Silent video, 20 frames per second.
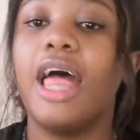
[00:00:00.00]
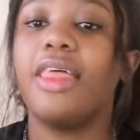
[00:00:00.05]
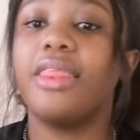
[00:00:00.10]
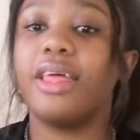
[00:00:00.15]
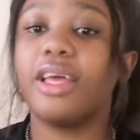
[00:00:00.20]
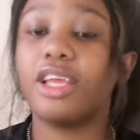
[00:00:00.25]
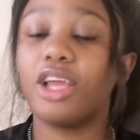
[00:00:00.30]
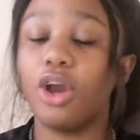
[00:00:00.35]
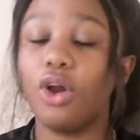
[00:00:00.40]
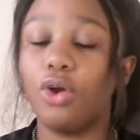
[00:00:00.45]

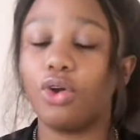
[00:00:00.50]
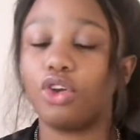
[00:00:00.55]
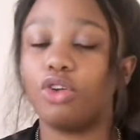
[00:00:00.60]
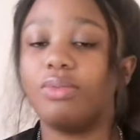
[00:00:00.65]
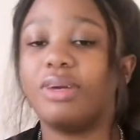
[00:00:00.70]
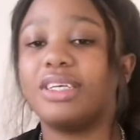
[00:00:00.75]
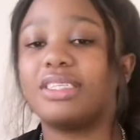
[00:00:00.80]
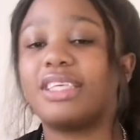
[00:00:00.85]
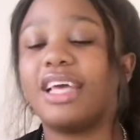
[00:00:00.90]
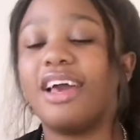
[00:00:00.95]
Then you
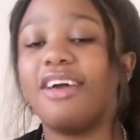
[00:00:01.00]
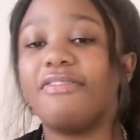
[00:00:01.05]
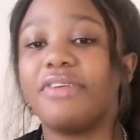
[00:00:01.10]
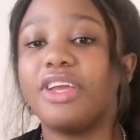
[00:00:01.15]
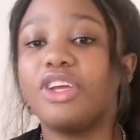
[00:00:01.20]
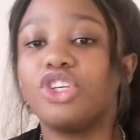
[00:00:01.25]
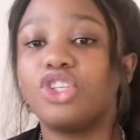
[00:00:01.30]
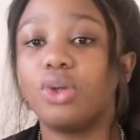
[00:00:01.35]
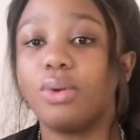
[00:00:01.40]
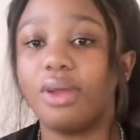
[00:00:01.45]
must have
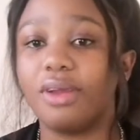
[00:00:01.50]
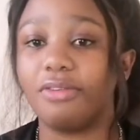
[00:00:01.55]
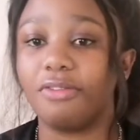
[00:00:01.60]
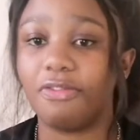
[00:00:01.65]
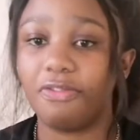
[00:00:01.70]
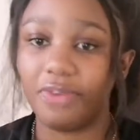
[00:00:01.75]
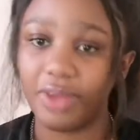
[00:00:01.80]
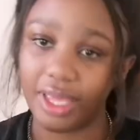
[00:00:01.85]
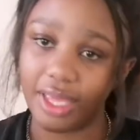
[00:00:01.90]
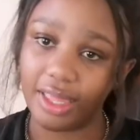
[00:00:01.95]
issuing
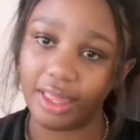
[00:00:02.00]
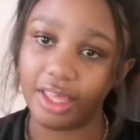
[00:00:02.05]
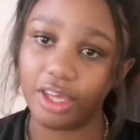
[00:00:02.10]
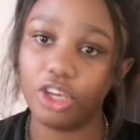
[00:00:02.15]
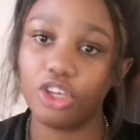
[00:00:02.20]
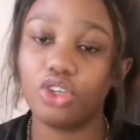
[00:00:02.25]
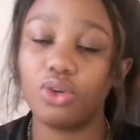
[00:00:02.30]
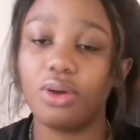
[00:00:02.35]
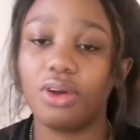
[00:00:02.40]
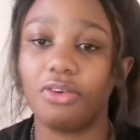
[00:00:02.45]
fee.
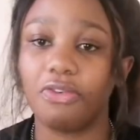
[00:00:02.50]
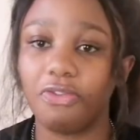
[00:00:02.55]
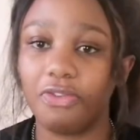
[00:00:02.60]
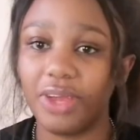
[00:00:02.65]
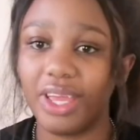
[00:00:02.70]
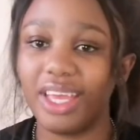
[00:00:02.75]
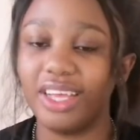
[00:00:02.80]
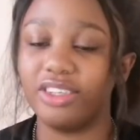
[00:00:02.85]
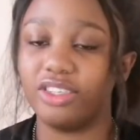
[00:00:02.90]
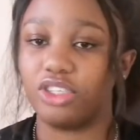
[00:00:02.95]
The issuing
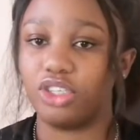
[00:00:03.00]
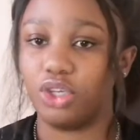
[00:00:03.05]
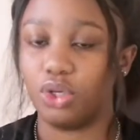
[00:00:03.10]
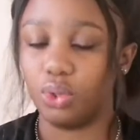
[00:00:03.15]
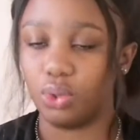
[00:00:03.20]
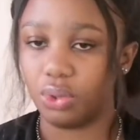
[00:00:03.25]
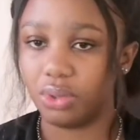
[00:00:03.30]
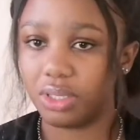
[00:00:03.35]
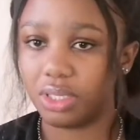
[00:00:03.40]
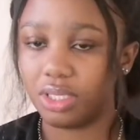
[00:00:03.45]
fee is
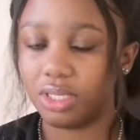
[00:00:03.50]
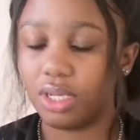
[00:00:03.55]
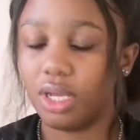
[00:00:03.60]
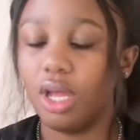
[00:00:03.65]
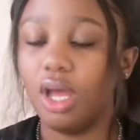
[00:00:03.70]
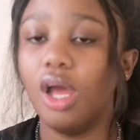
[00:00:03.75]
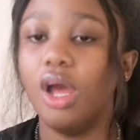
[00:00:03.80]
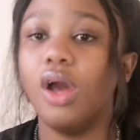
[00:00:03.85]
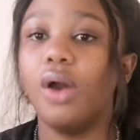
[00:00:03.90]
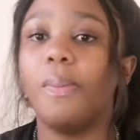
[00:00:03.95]
used
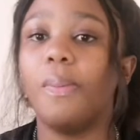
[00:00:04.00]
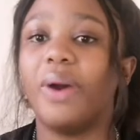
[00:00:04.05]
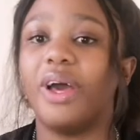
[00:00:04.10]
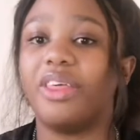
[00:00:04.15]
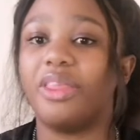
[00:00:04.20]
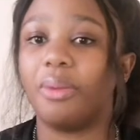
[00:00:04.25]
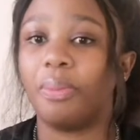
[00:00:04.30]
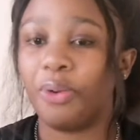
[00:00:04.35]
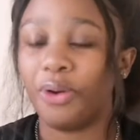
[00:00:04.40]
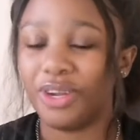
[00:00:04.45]

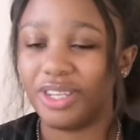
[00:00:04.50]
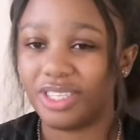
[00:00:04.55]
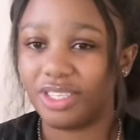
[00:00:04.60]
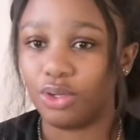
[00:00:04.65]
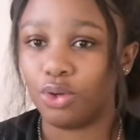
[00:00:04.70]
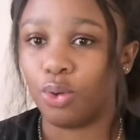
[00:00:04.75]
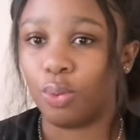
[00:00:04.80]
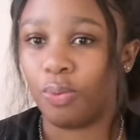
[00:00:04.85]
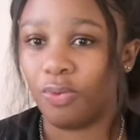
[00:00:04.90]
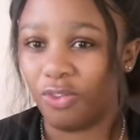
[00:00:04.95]
by the
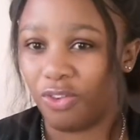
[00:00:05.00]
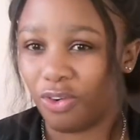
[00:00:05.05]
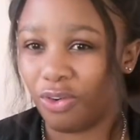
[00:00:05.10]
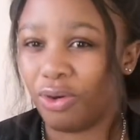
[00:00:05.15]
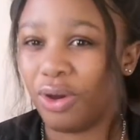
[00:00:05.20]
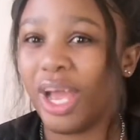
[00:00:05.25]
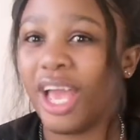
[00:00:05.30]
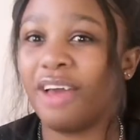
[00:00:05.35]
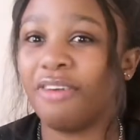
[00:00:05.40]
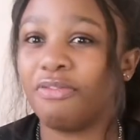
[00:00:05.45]
person
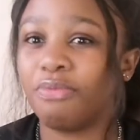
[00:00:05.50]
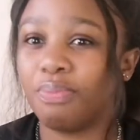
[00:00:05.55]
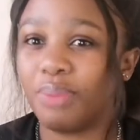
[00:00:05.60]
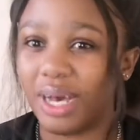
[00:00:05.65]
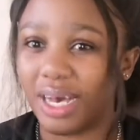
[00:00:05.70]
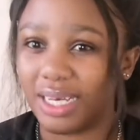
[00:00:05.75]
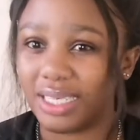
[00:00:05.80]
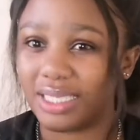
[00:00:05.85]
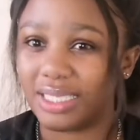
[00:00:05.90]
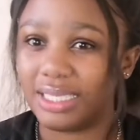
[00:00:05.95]
who have
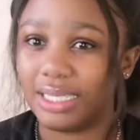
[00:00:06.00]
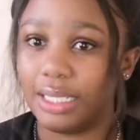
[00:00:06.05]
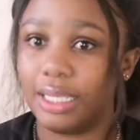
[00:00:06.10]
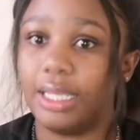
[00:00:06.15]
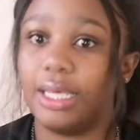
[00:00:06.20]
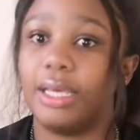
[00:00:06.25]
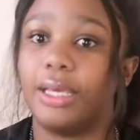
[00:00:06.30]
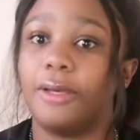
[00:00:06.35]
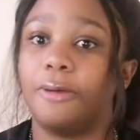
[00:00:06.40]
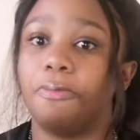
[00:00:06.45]
passed
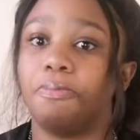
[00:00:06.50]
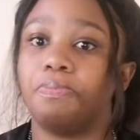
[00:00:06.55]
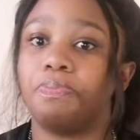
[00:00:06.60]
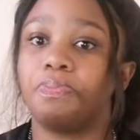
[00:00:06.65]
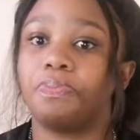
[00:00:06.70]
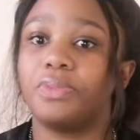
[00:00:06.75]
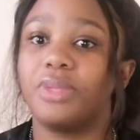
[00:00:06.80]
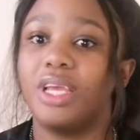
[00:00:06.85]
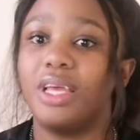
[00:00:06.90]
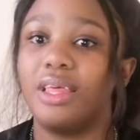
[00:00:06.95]

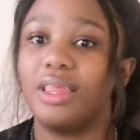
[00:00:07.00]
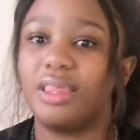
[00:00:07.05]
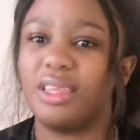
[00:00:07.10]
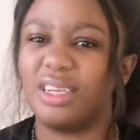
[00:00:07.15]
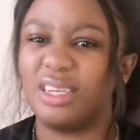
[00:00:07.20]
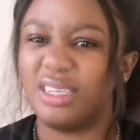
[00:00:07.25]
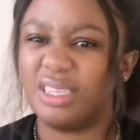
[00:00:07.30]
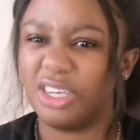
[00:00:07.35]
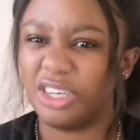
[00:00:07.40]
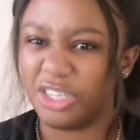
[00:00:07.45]

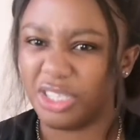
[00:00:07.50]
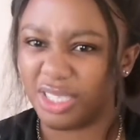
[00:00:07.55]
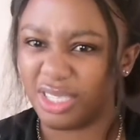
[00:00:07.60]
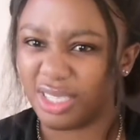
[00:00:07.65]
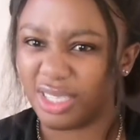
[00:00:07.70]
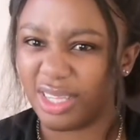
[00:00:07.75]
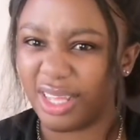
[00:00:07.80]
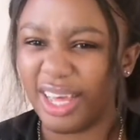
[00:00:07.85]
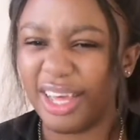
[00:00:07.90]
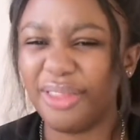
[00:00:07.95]
the test.
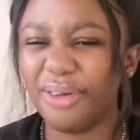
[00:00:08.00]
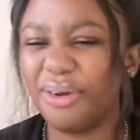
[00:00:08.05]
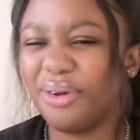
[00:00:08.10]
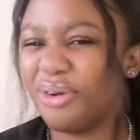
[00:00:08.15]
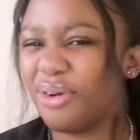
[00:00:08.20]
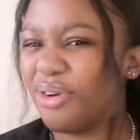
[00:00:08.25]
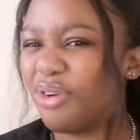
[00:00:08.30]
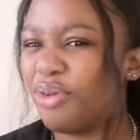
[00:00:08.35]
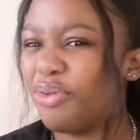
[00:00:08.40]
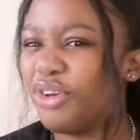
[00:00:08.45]
I
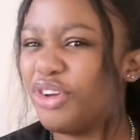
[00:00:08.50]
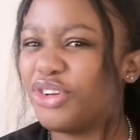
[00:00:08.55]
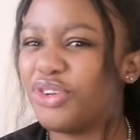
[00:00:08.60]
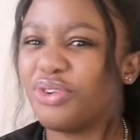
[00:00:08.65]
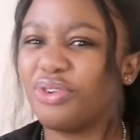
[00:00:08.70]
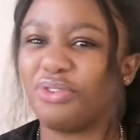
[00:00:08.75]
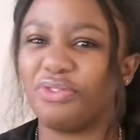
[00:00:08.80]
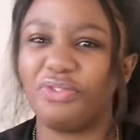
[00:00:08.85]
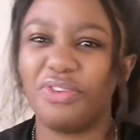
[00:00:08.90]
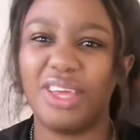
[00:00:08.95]
don't know, no
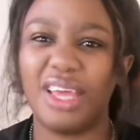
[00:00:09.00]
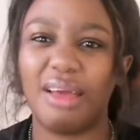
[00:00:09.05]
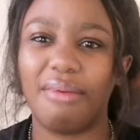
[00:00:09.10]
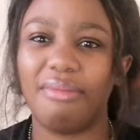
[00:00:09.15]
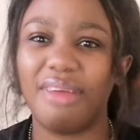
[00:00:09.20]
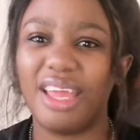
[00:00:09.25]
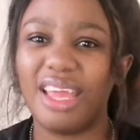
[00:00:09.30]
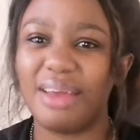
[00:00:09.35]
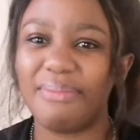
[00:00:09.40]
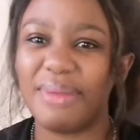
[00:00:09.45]
issuing fee. I
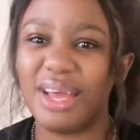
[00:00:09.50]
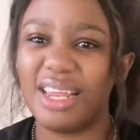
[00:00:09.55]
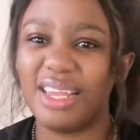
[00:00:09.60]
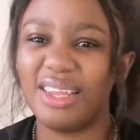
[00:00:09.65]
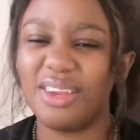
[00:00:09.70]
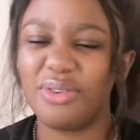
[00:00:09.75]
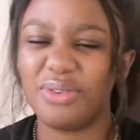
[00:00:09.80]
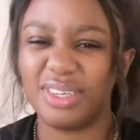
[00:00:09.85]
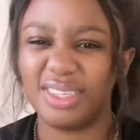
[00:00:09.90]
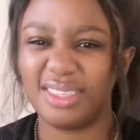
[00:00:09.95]
mean,
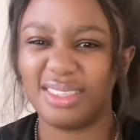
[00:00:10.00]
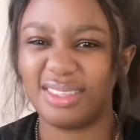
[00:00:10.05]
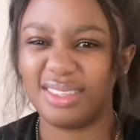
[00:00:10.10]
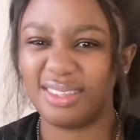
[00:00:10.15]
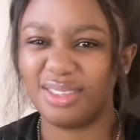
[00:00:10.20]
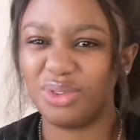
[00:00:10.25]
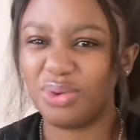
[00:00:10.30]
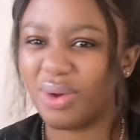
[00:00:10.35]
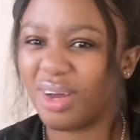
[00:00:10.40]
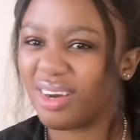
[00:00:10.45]
it was
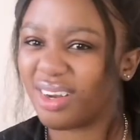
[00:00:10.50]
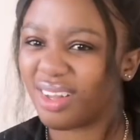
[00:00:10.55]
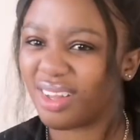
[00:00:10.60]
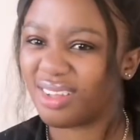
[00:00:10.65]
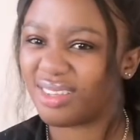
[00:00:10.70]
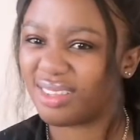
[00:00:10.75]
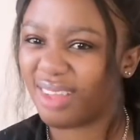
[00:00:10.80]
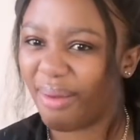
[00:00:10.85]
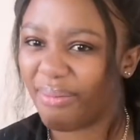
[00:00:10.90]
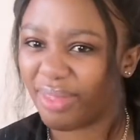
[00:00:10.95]
200
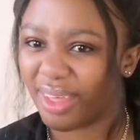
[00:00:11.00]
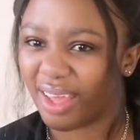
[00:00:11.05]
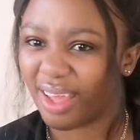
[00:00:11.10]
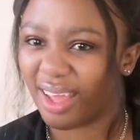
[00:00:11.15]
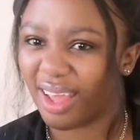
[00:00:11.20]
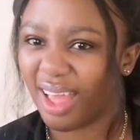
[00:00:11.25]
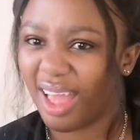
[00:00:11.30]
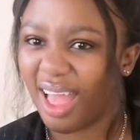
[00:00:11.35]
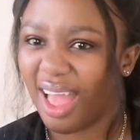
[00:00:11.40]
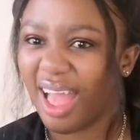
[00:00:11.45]
and
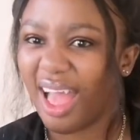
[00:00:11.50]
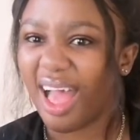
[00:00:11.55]
something.